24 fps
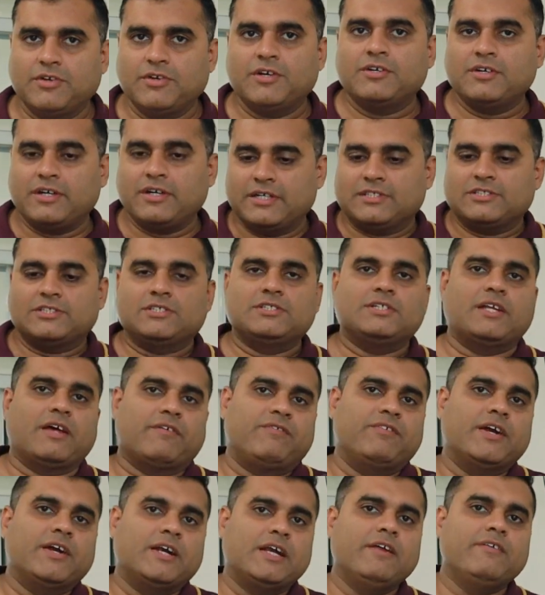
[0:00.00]
It
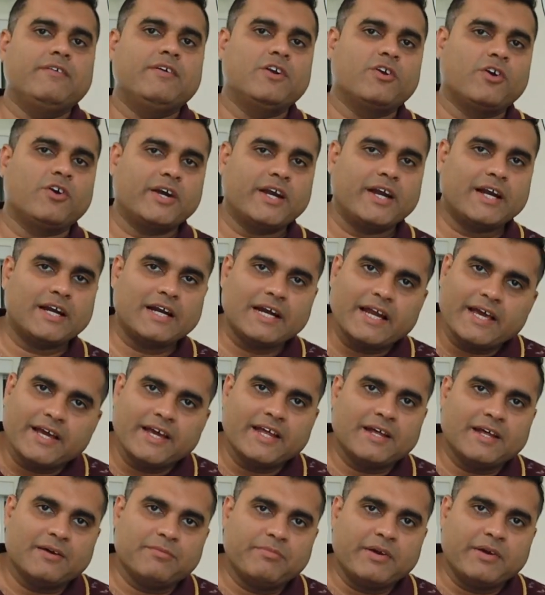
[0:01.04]
definitely will not act like
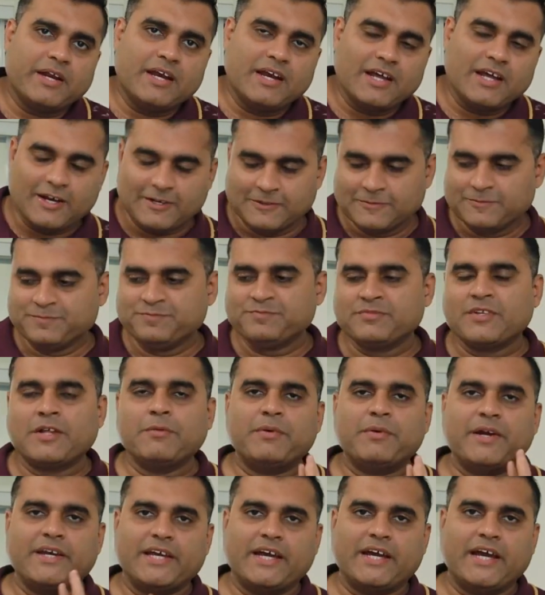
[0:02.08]
an umbrella,
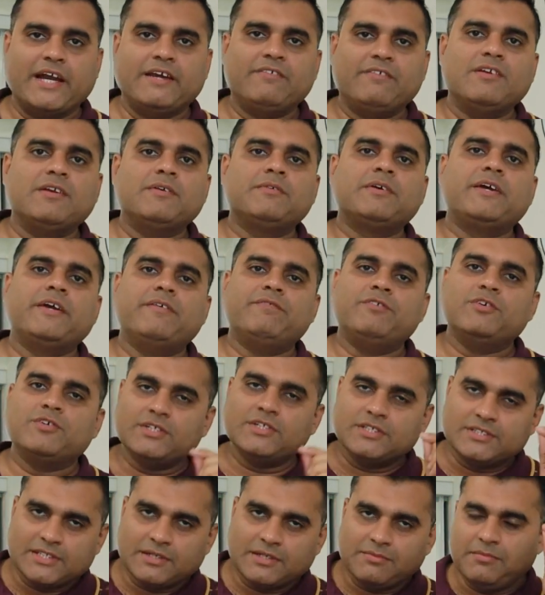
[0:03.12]
but yeah, it will give
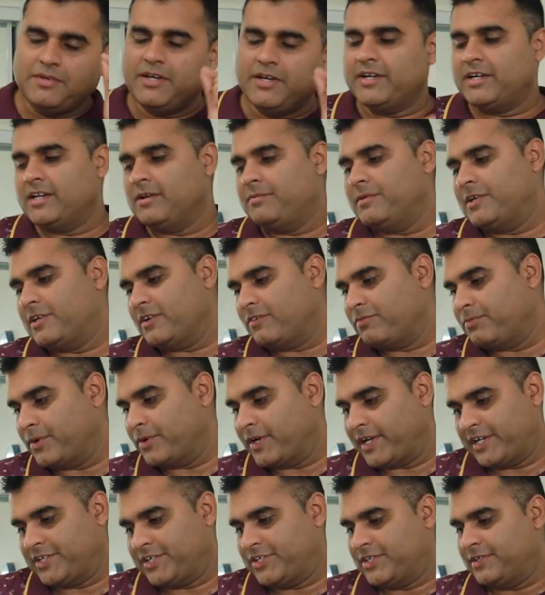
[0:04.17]
you some little bit of
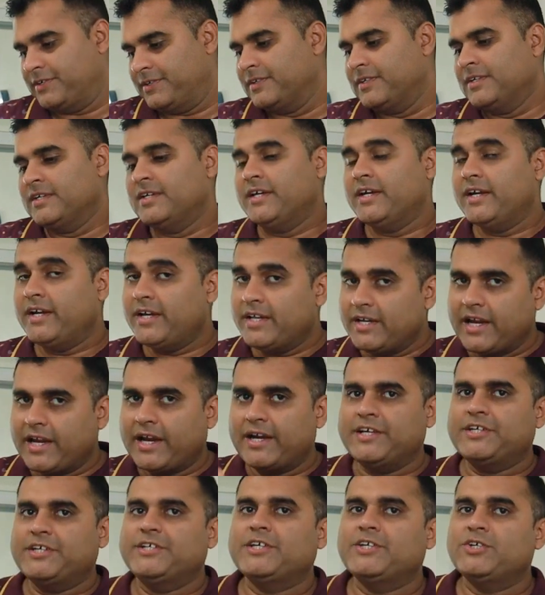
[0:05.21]
protection in
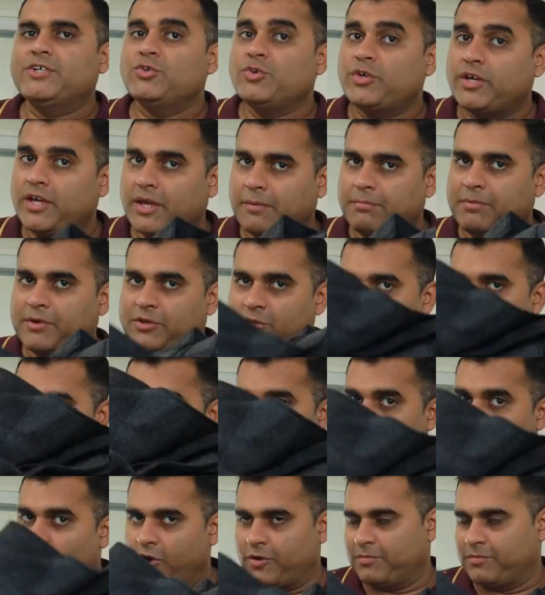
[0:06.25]
addition to keeping you
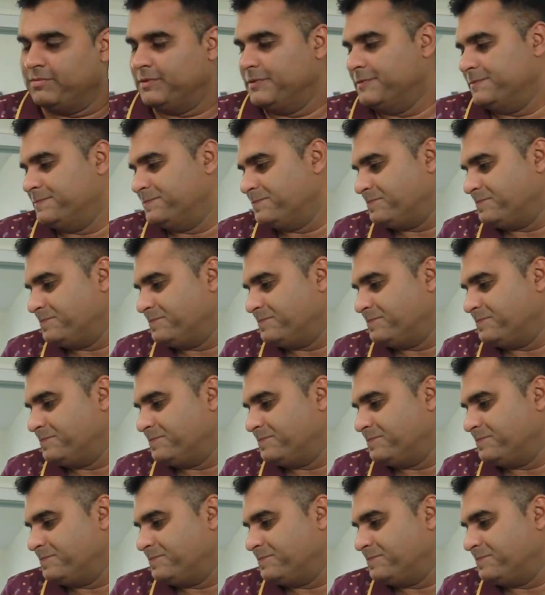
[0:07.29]
warm.